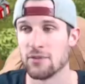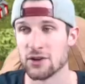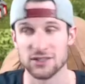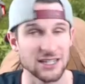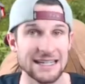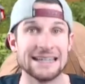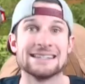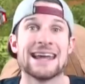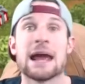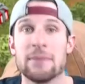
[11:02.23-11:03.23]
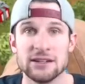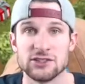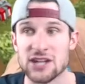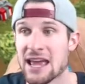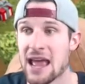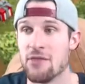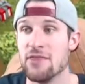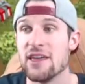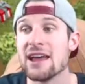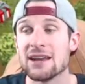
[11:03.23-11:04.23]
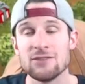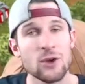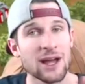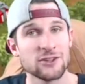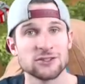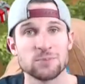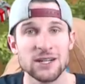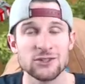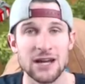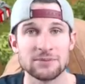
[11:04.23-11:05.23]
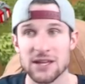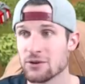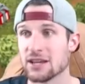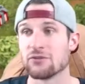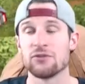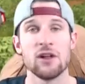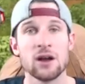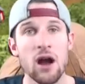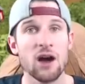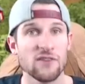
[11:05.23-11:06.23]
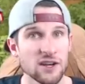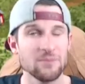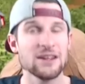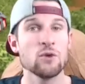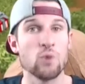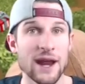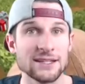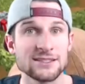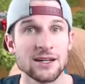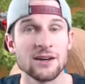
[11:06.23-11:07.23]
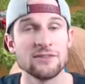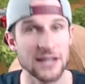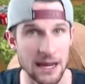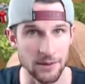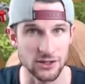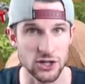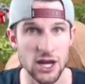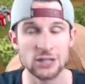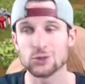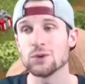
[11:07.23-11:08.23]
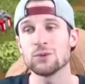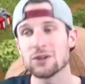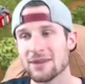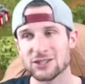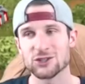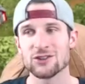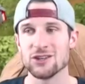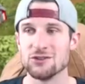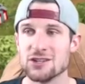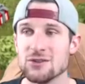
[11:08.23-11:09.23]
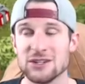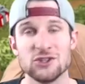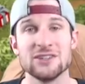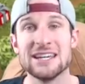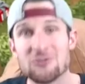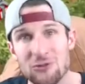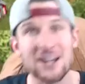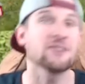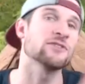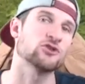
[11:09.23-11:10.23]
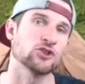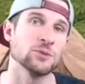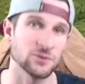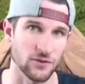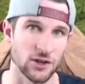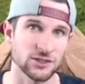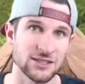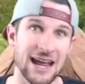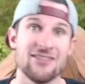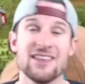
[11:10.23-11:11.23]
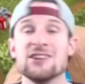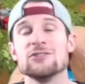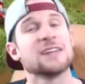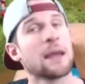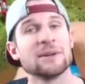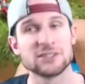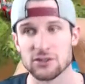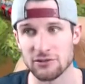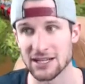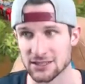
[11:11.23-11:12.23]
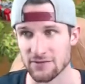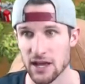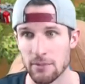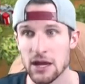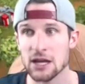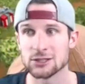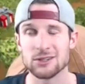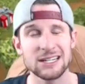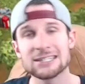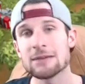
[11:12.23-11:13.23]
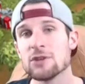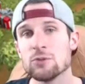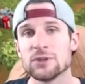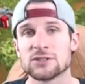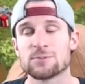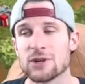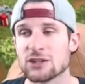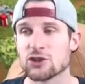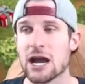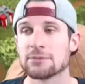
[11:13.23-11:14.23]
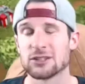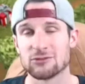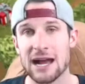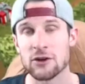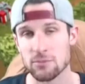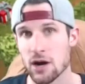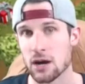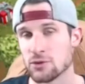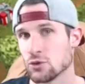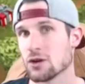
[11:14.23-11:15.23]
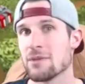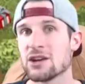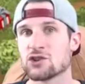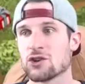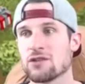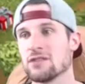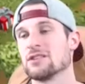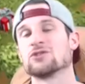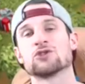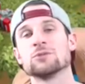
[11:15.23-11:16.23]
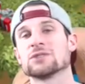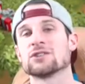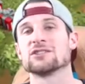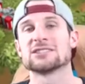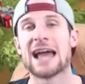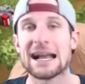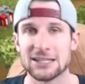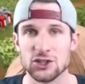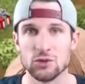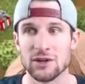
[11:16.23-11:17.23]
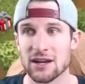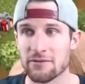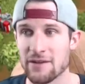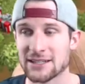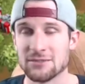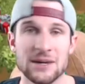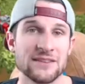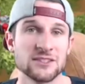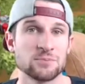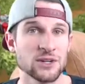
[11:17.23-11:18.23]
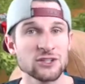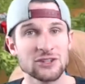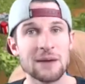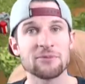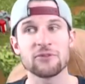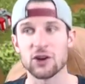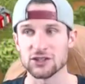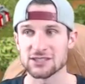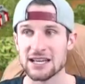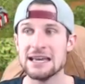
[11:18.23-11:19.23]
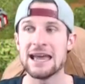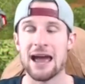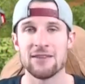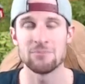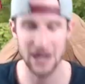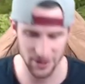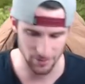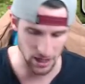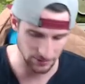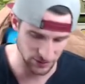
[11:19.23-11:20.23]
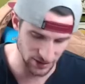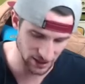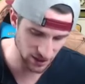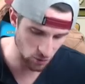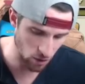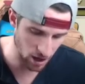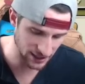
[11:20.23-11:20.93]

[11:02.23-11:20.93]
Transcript: they're just going to get damaged. And then if you had your spring traps, they would get flung off and it'd be a waste of damage. So we want to make sure that you do is you get rid of the troops first and then you damage the rest of them. So anytime that you put spring traps around bombs, you want to make sure that the troops that are attacking you will get affected by the spring trap first and then by the bomb. So they're going to walk